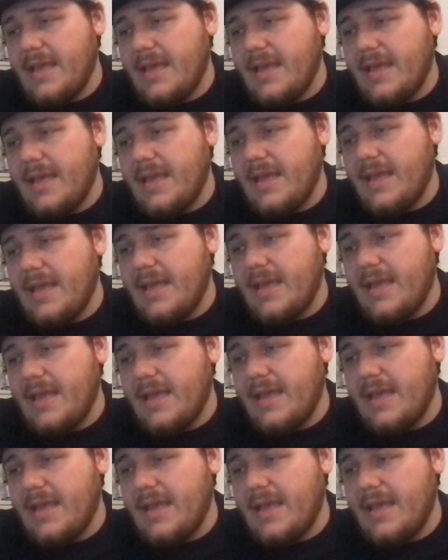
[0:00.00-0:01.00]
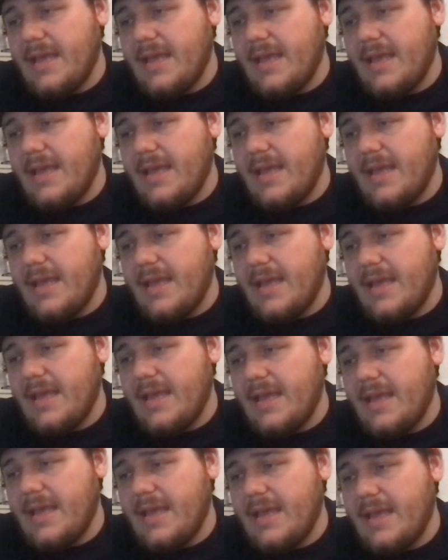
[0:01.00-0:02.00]

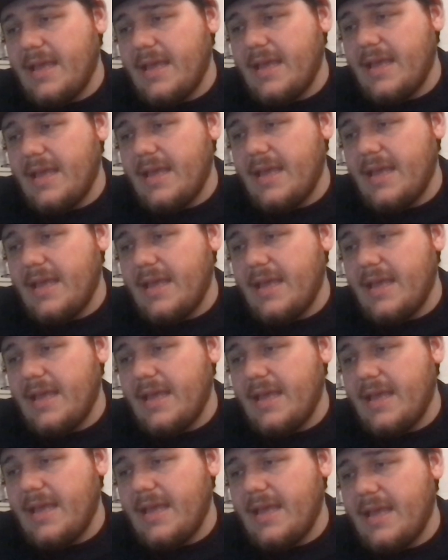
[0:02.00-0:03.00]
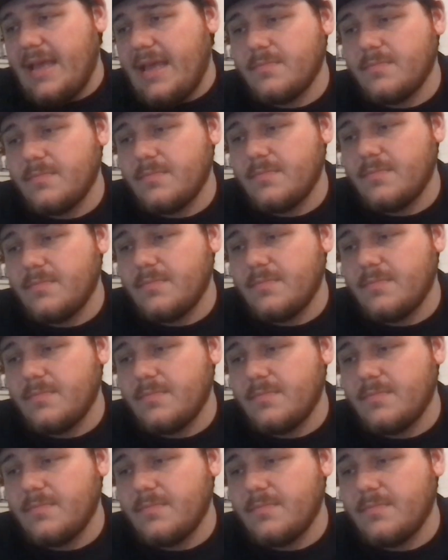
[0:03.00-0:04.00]

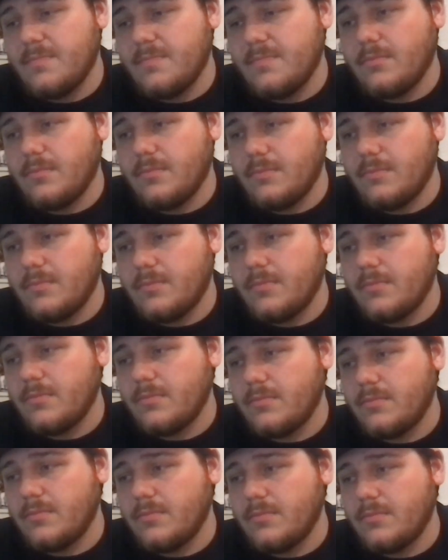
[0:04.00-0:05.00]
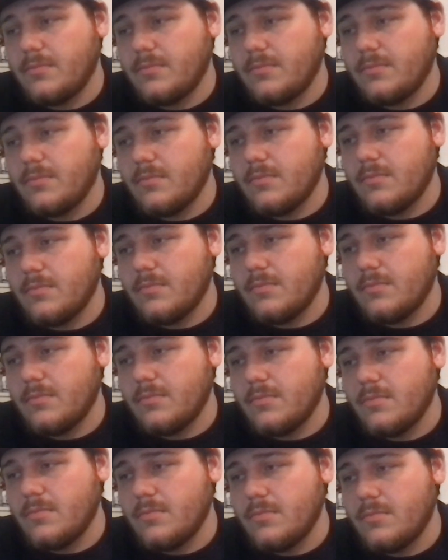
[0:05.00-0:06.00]

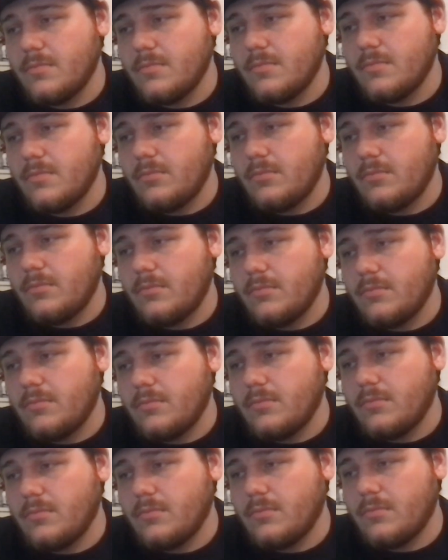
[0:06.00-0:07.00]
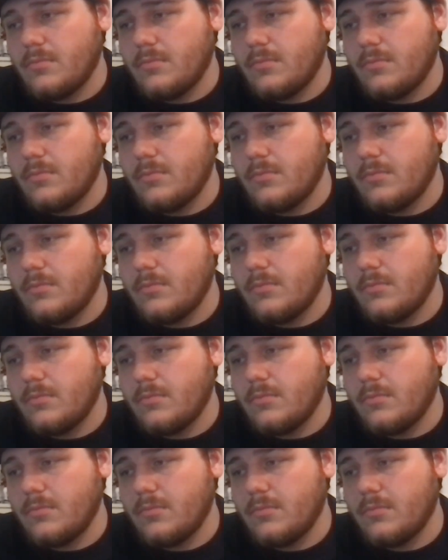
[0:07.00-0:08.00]
No words are spoken by the person on screen.